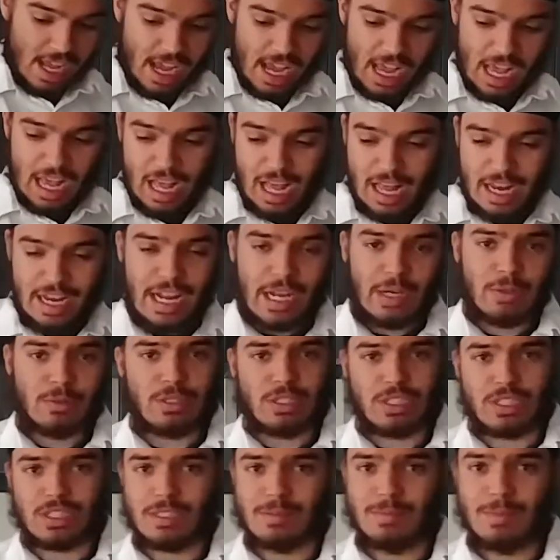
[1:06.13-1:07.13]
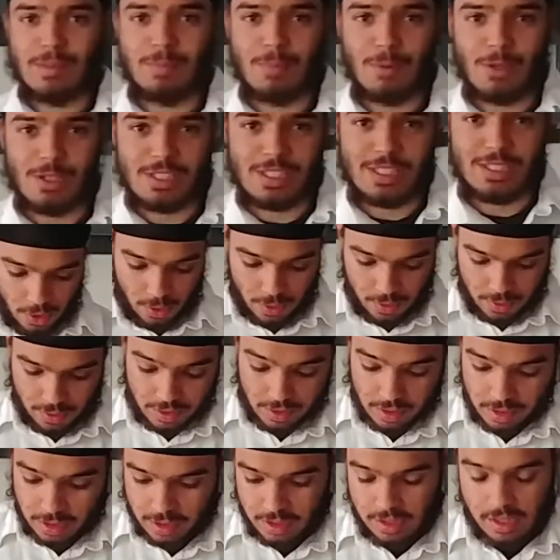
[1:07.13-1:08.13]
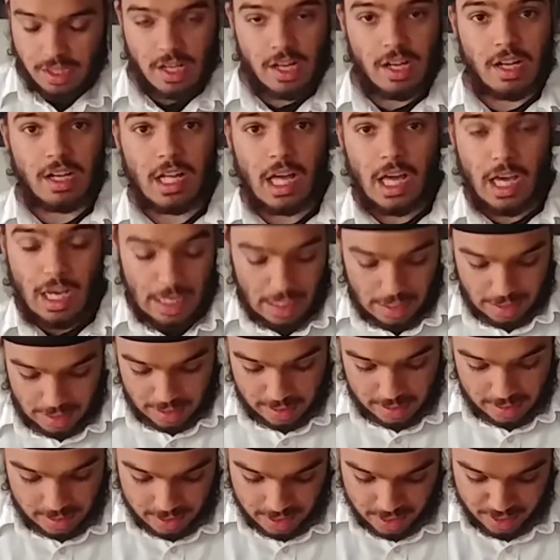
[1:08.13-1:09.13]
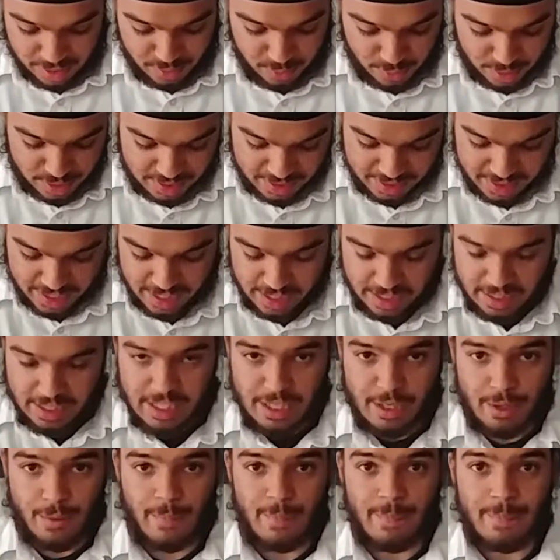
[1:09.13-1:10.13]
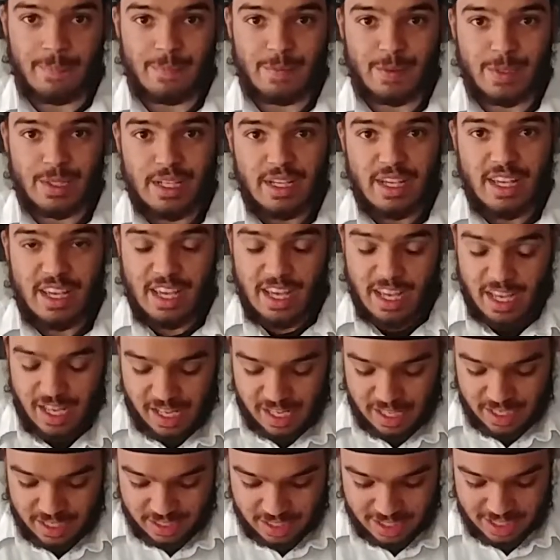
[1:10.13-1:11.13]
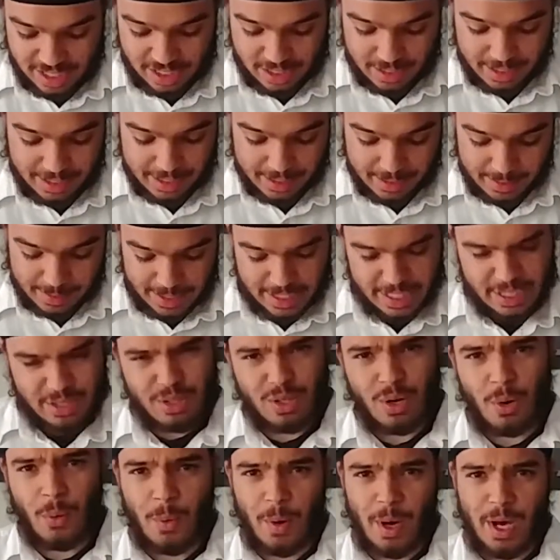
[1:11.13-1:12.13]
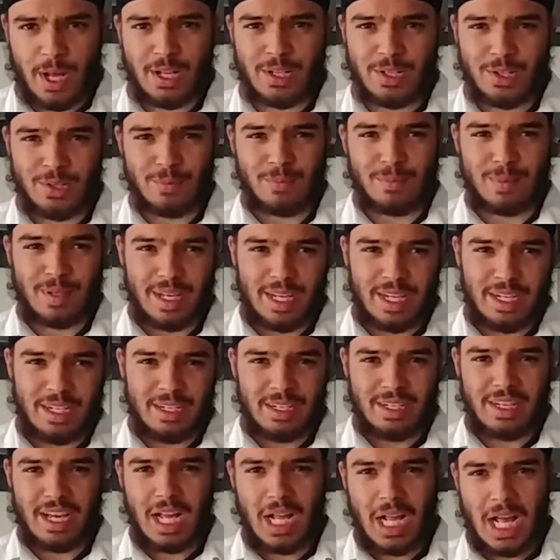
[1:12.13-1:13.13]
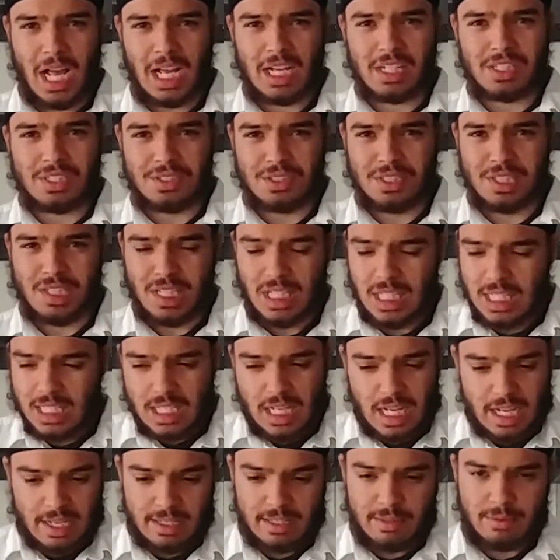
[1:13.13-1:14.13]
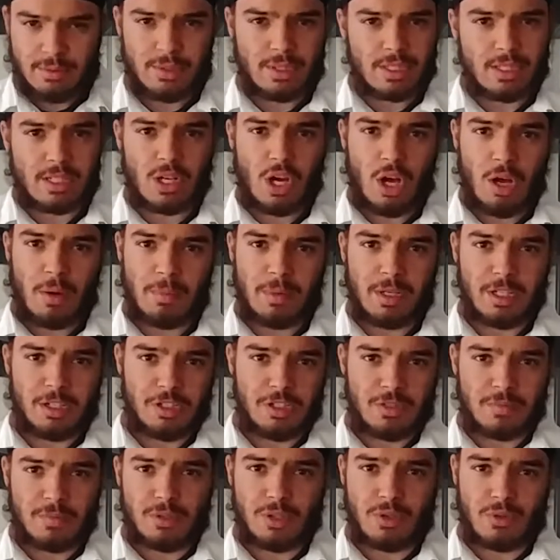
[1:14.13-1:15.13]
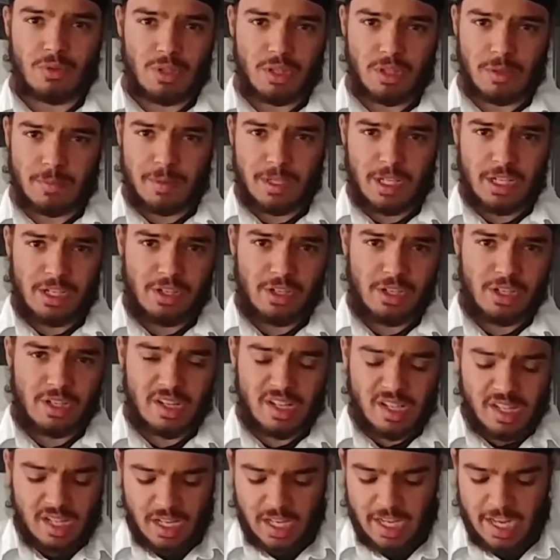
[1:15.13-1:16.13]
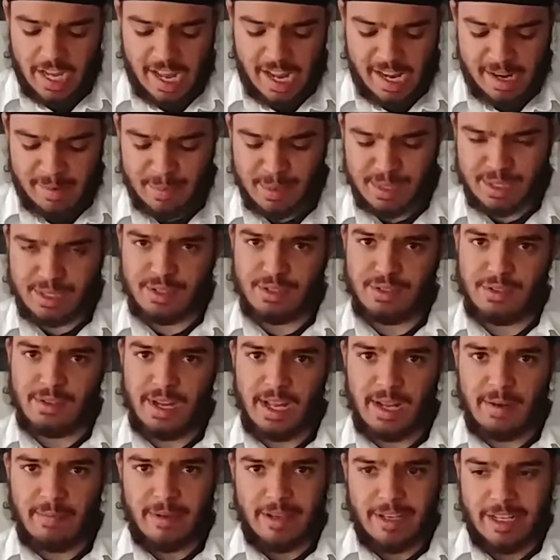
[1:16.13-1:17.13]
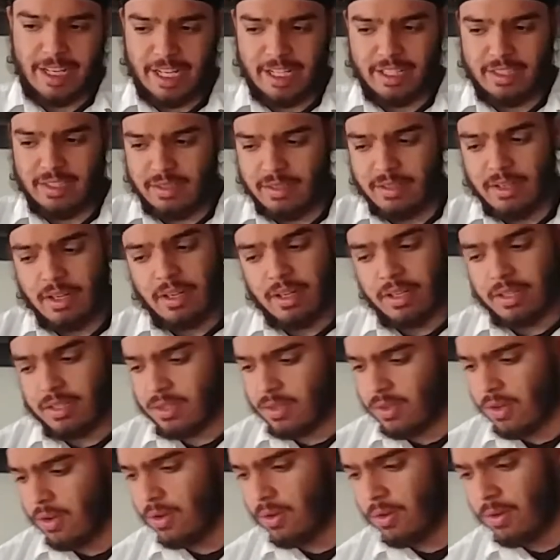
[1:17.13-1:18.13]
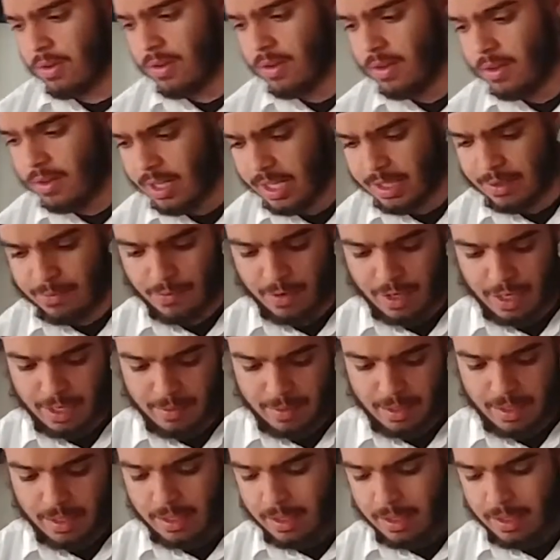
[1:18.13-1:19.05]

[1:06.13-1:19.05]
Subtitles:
And now we're just going to be pulsing. So, this is like wet sand now. And it took a while to blend. Actually, it was a combination between the blender, a hand mixer, and my hands. So that's fine.